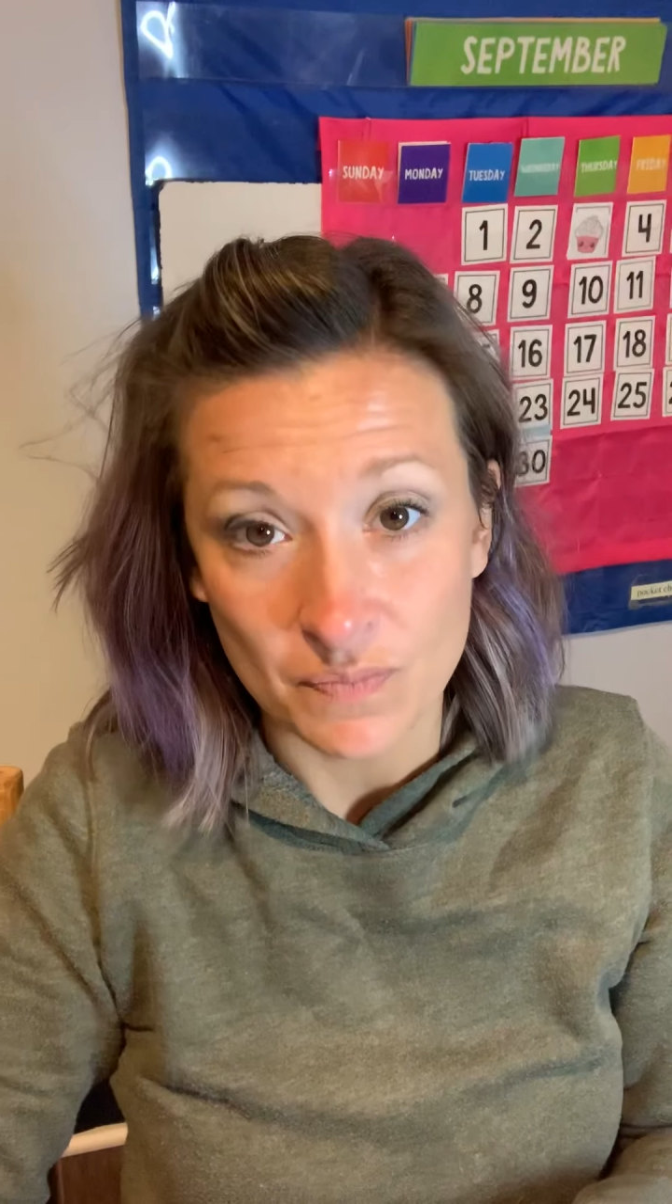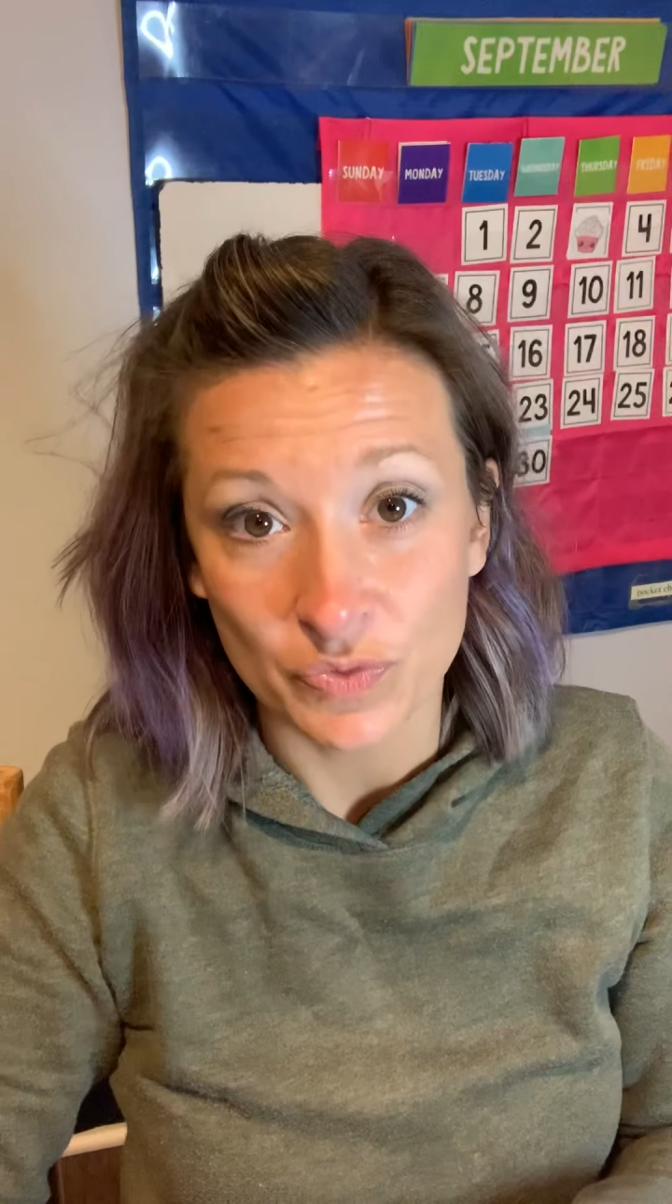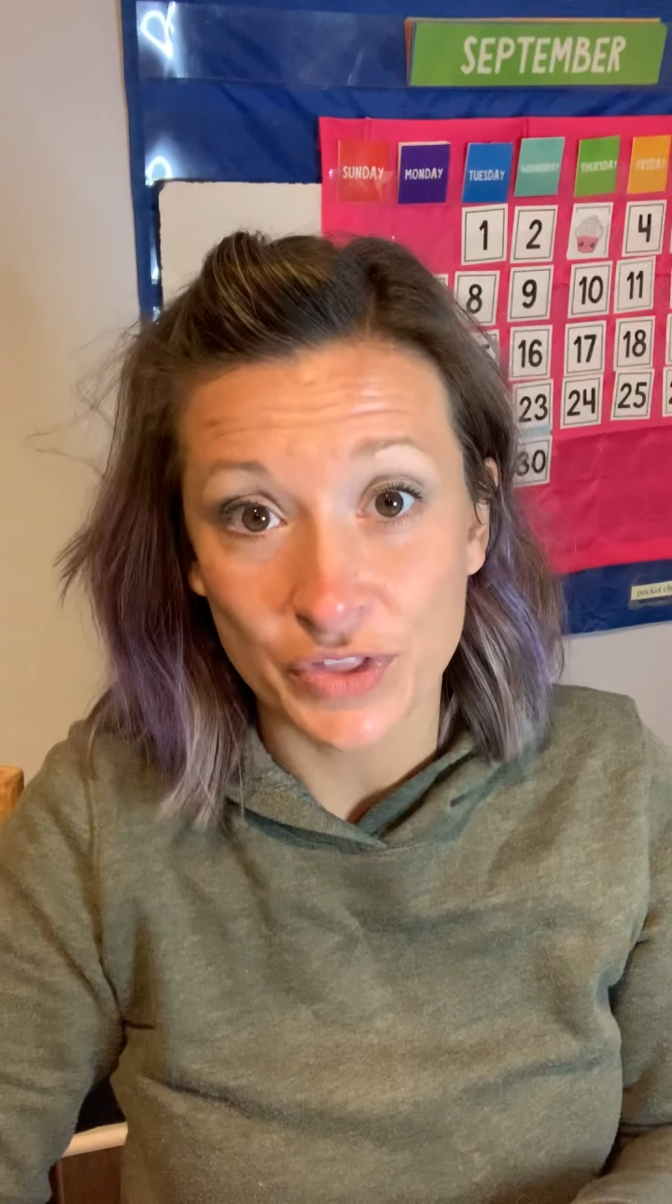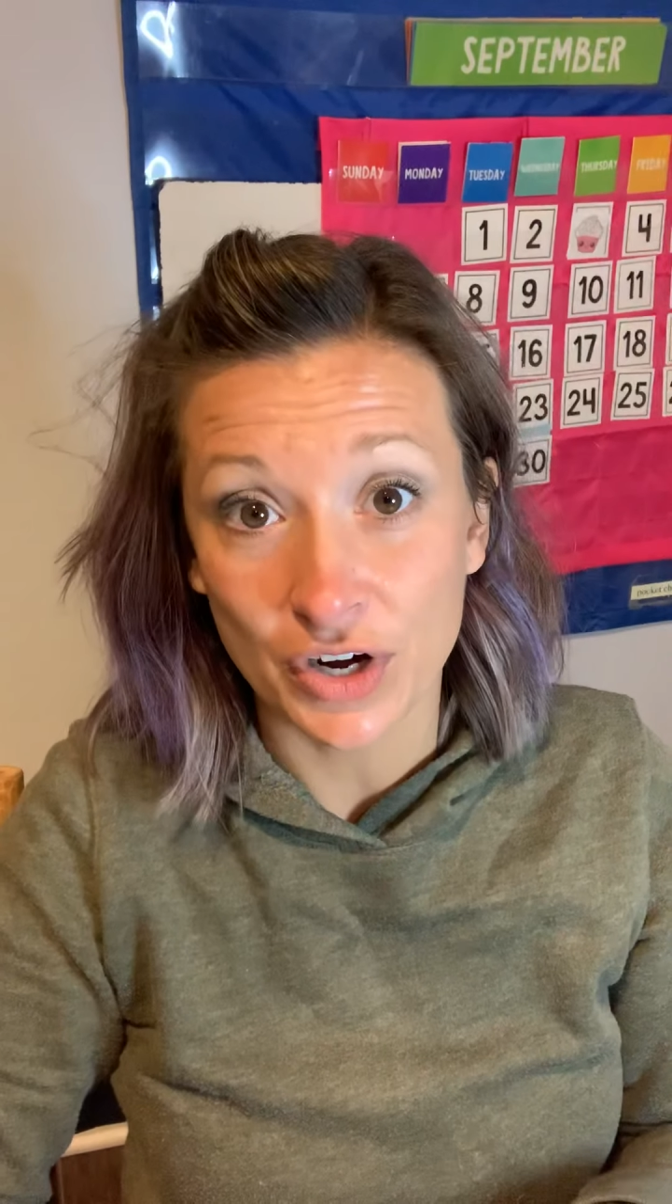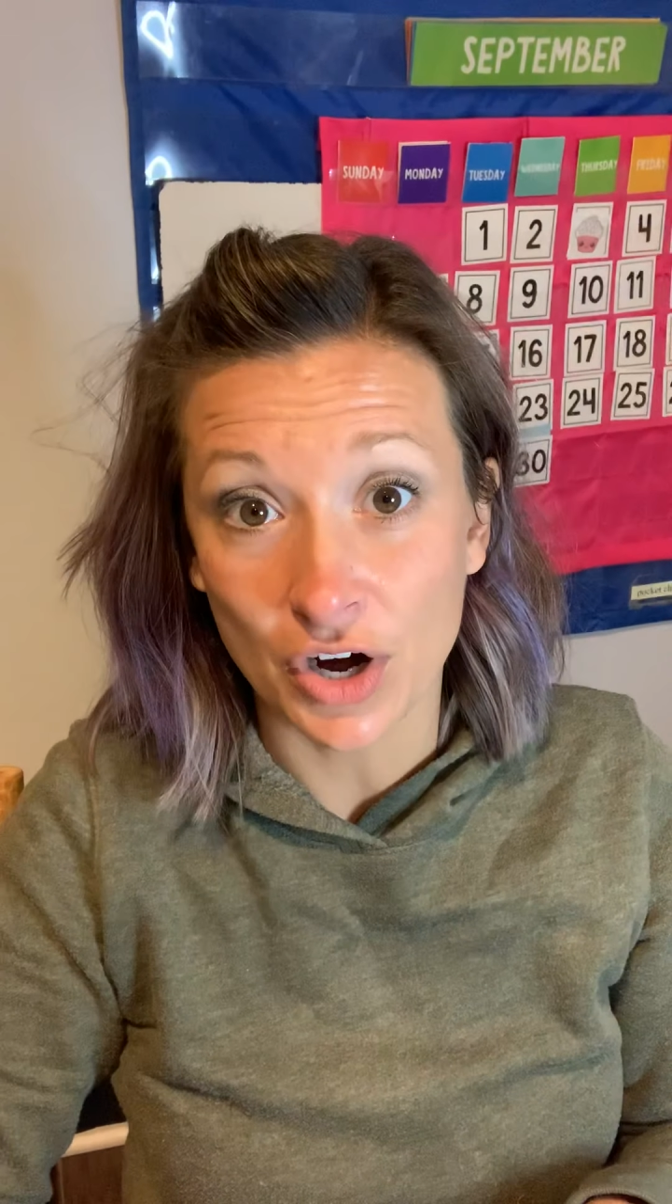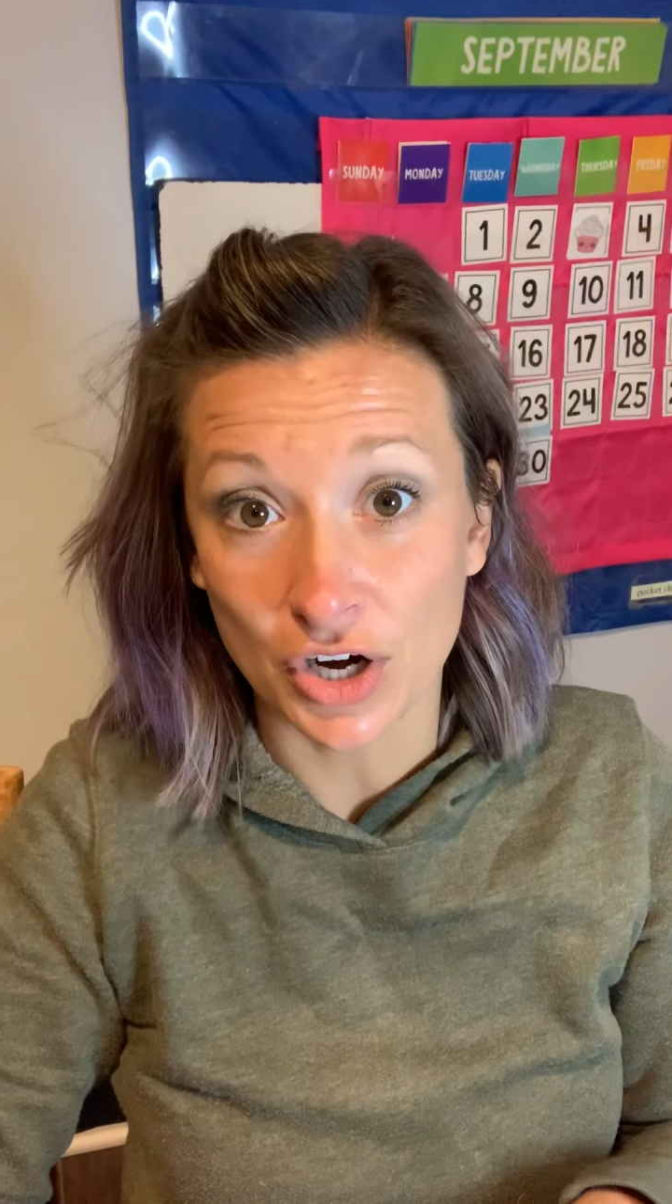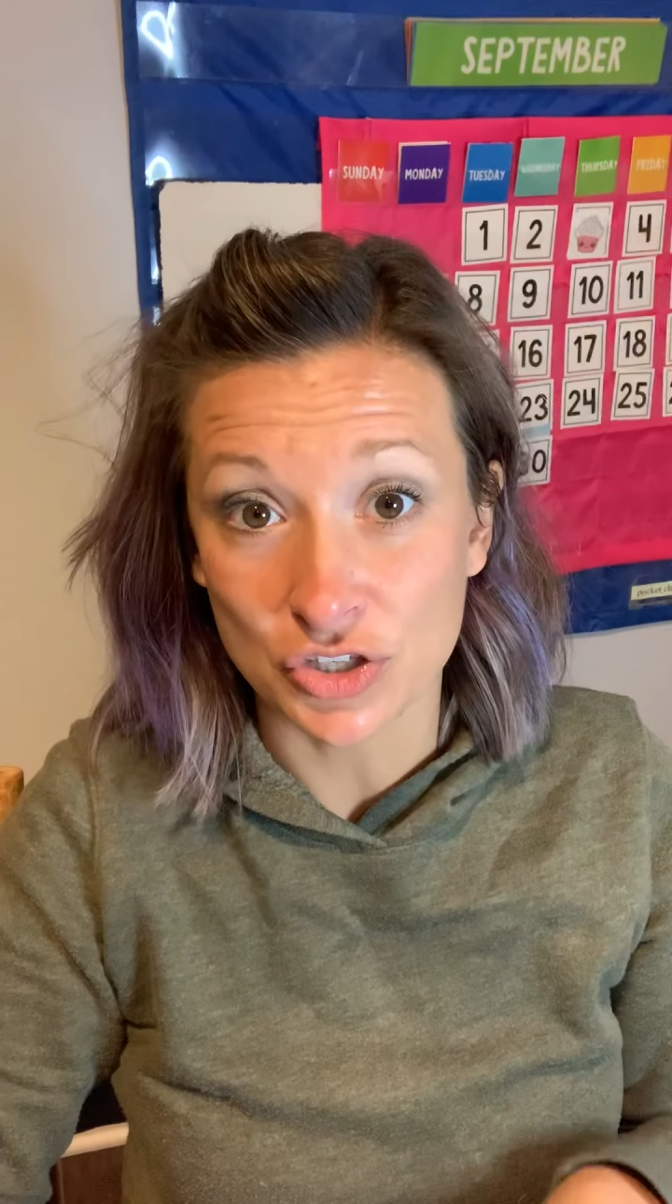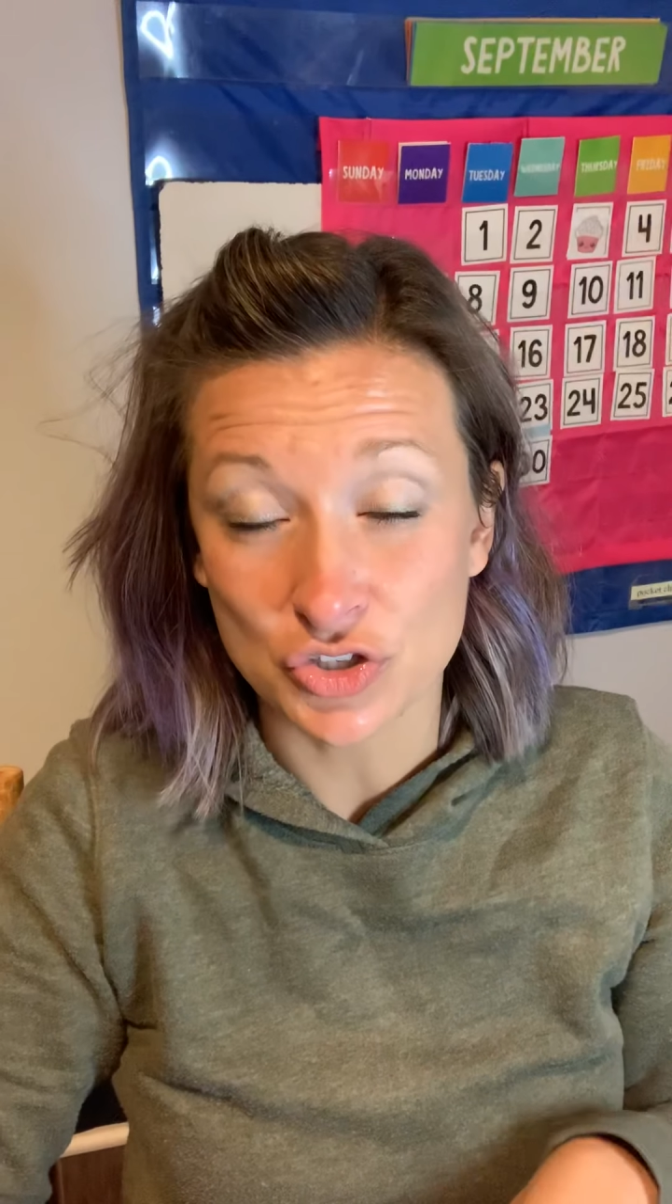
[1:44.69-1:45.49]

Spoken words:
there are